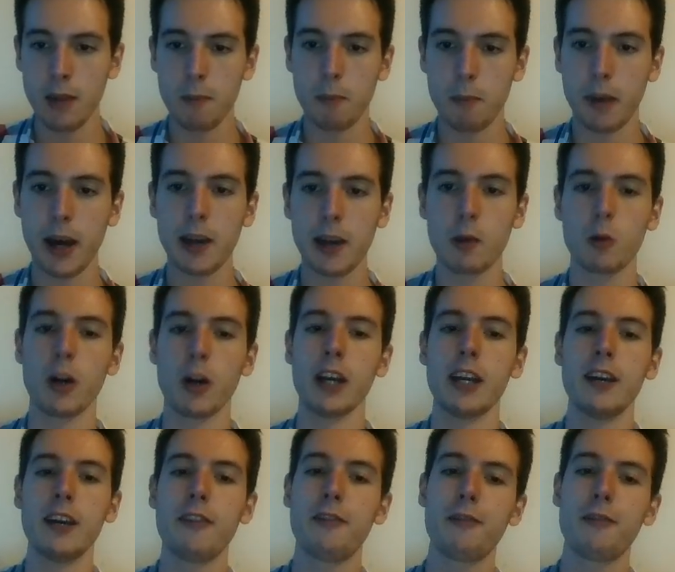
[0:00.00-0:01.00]
By the way,
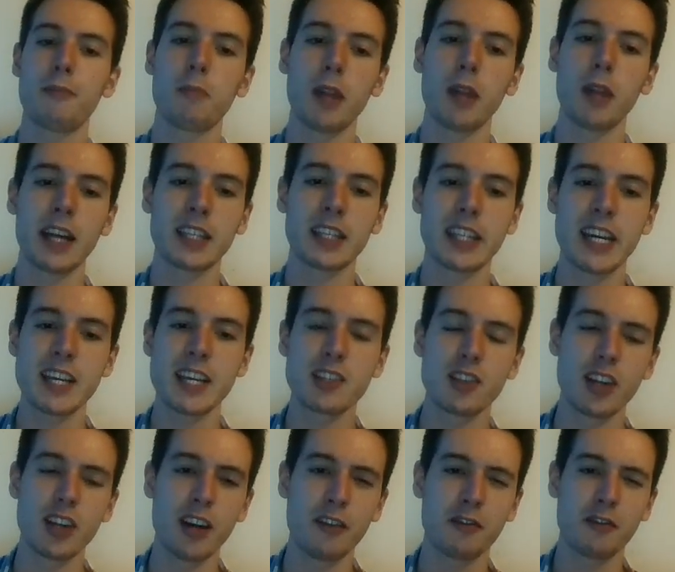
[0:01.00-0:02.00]
if black takes
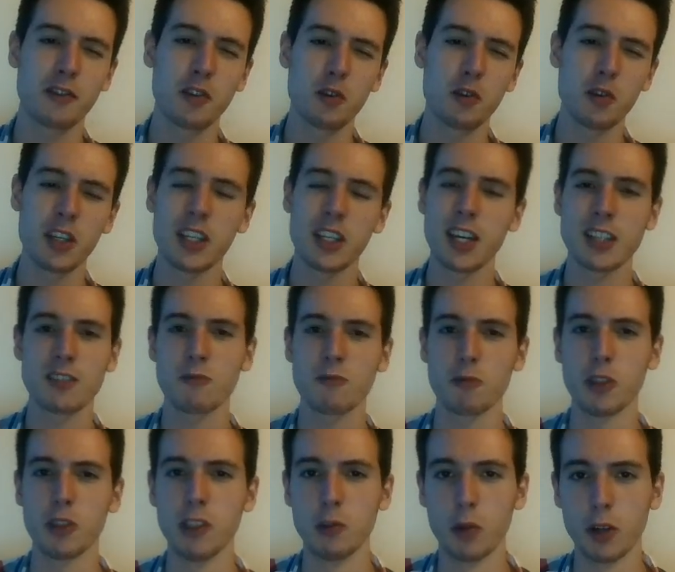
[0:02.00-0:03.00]
on f2, he doesn't
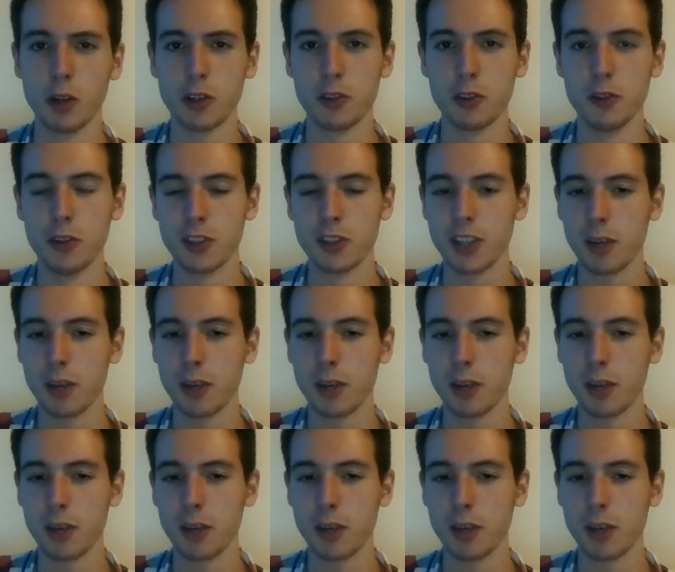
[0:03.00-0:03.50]
really want to do this.